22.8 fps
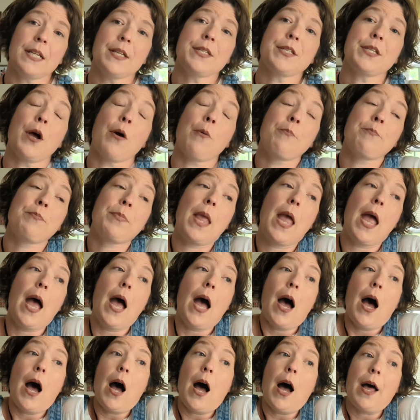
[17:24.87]
So,
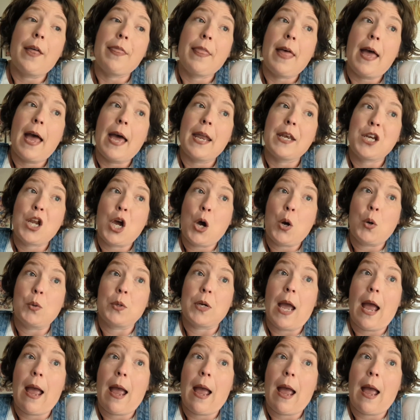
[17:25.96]
on that note,